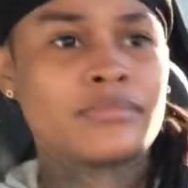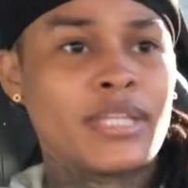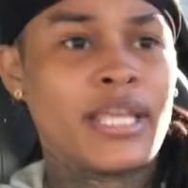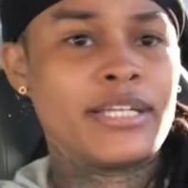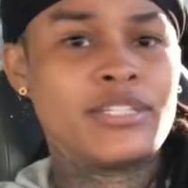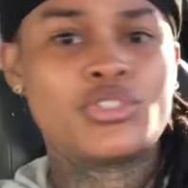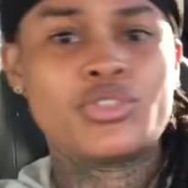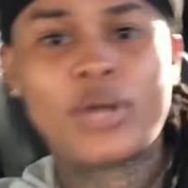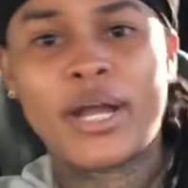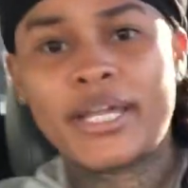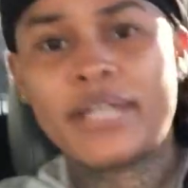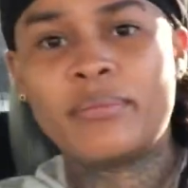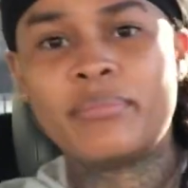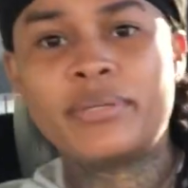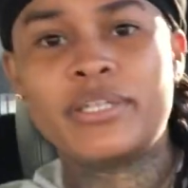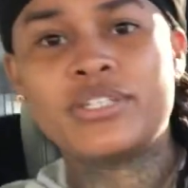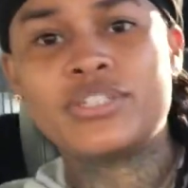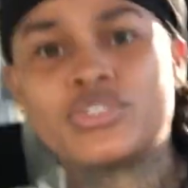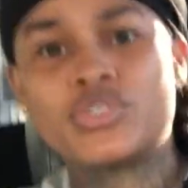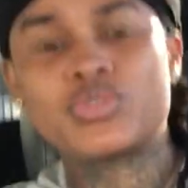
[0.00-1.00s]
And trying to
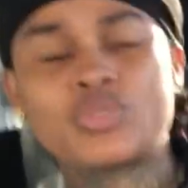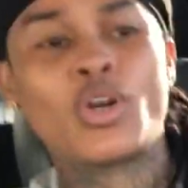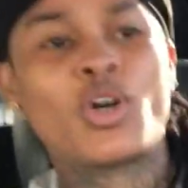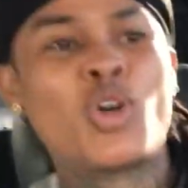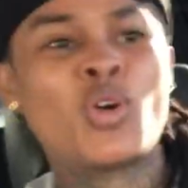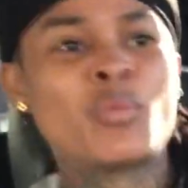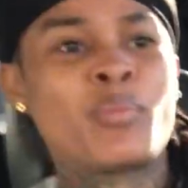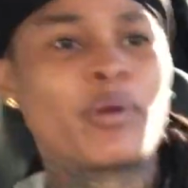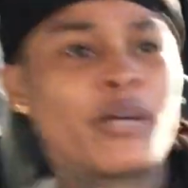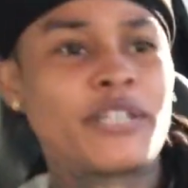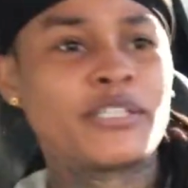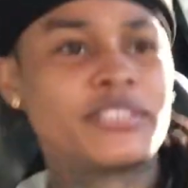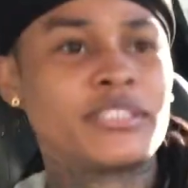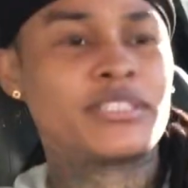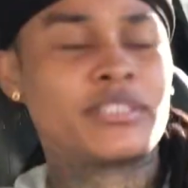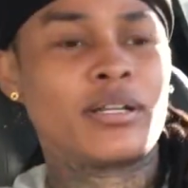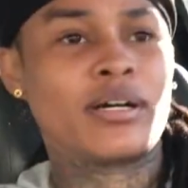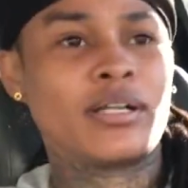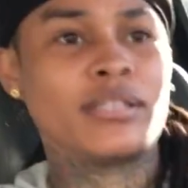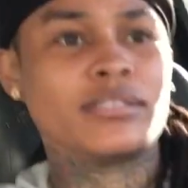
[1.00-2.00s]
be the strong
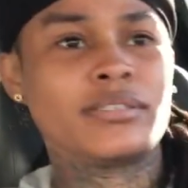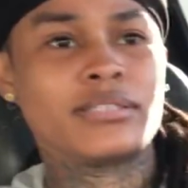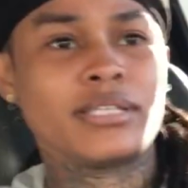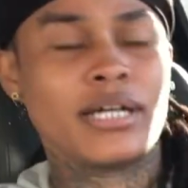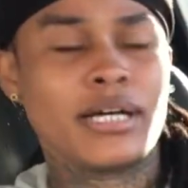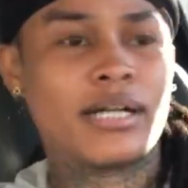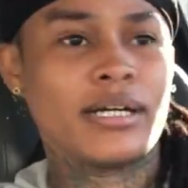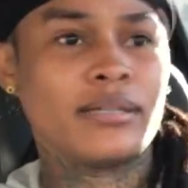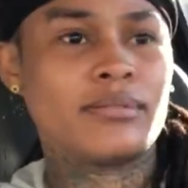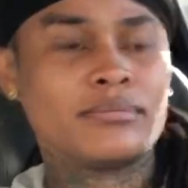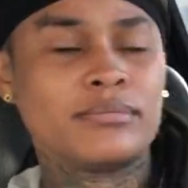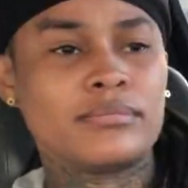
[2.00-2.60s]
person all the time.